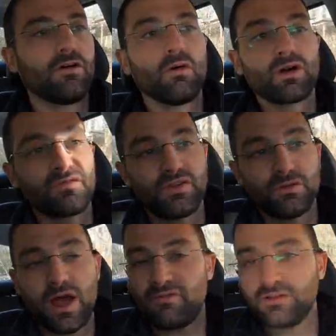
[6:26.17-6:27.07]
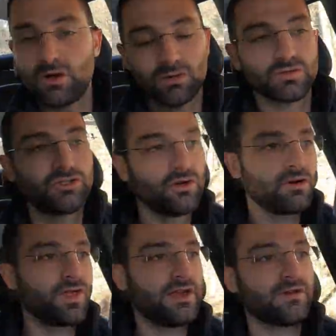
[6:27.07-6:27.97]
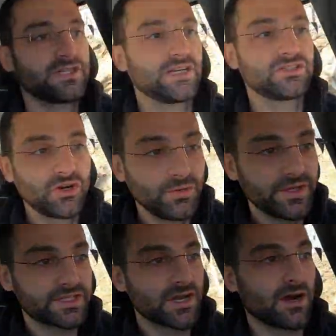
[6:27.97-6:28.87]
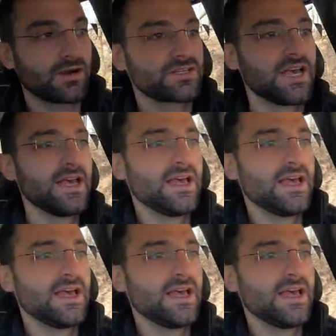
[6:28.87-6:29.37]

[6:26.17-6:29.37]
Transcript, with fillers: or if you have a local tuner that knows how to tune these cars,